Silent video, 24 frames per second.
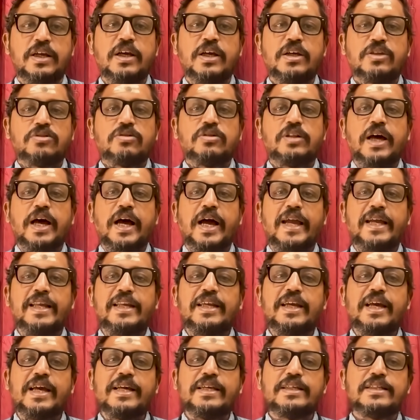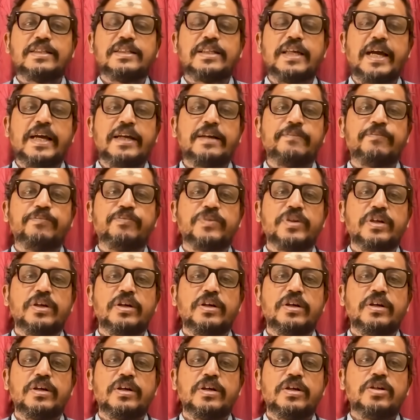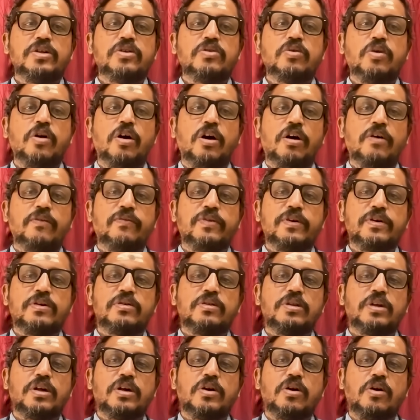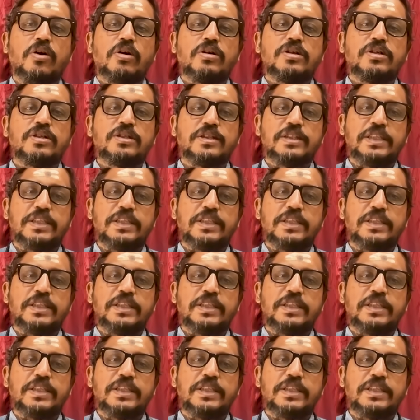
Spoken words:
So the idea is that you offer to the gods